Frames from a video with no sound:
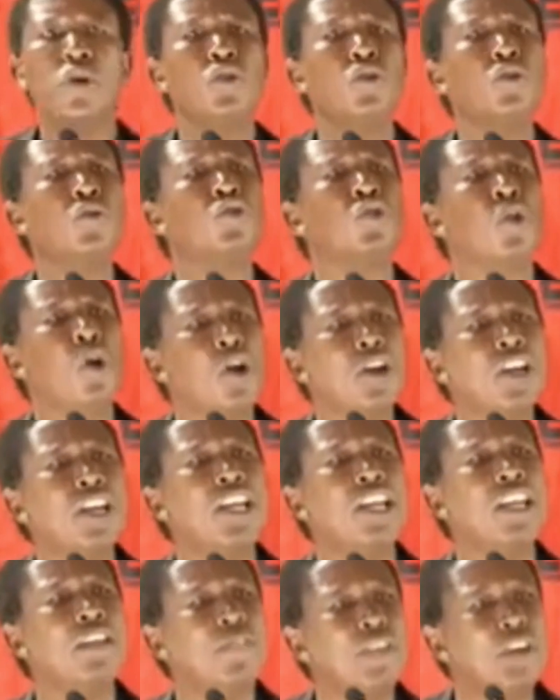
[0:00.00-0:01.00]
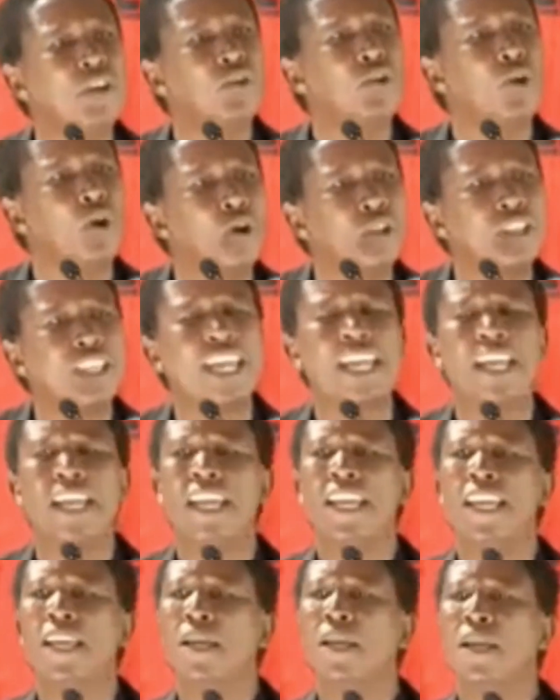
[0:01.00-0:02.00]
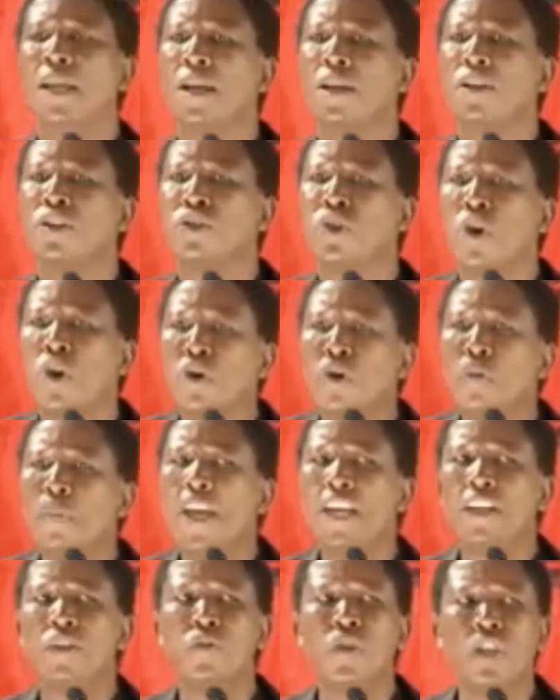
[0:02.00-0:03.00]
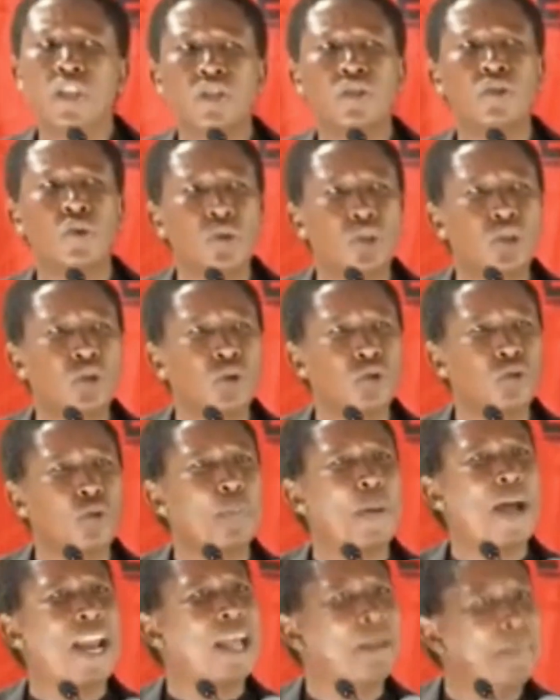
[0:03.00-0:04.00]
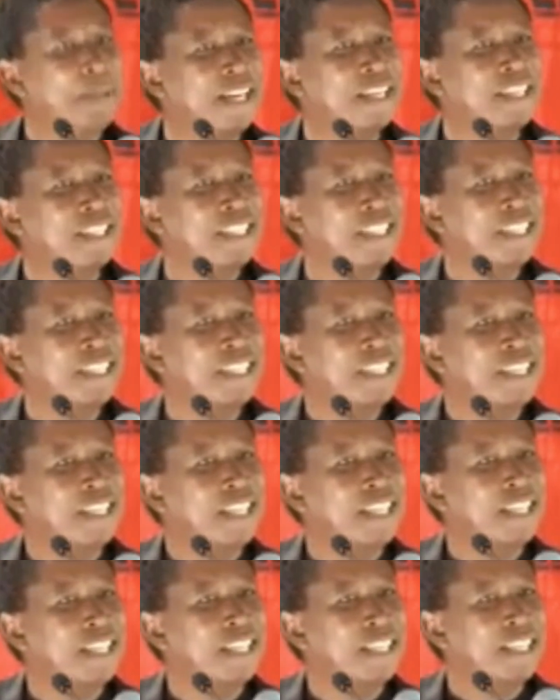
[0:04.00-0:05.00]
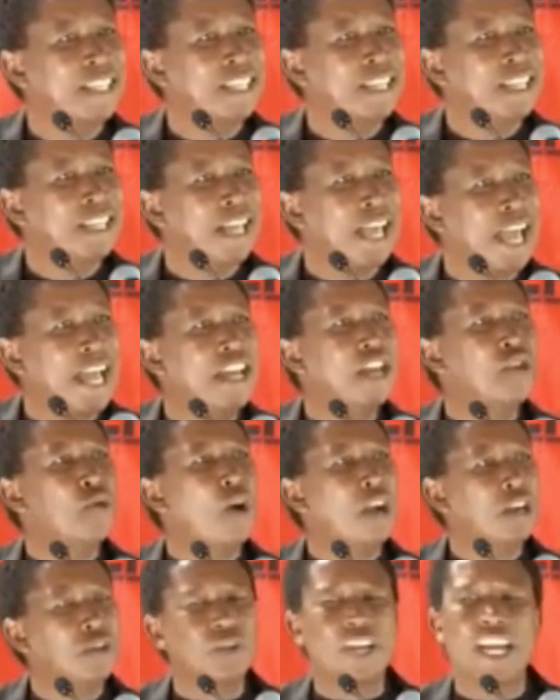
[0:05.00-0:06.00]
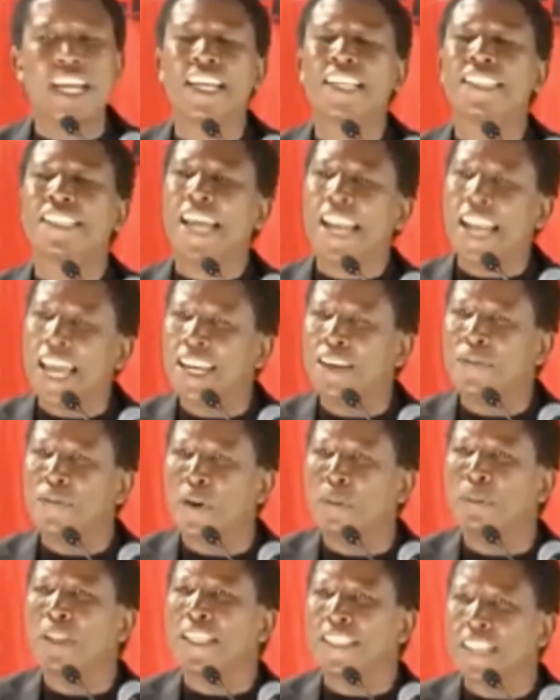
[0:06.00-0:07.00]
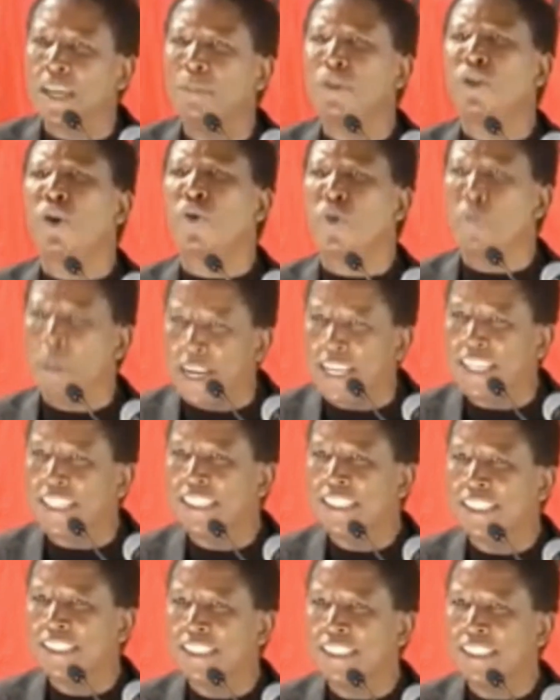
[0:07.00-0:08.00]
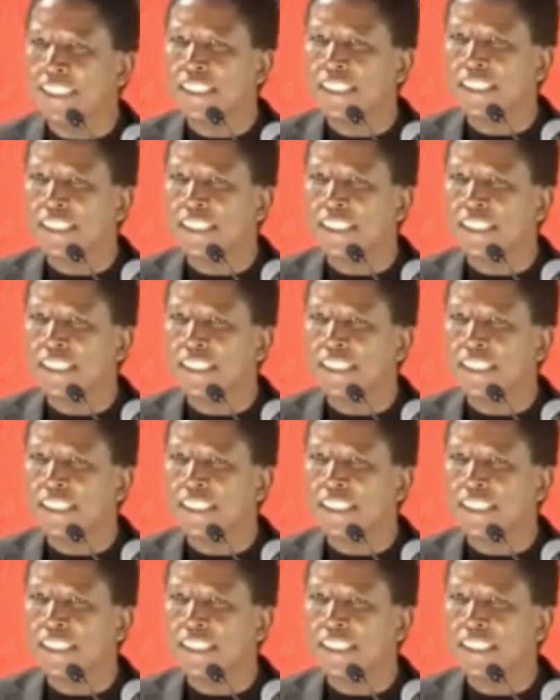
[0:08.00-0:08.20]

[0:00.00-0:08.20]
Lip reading: So you don't even know the document which took you to parliament, and you want to get a salary from the same document.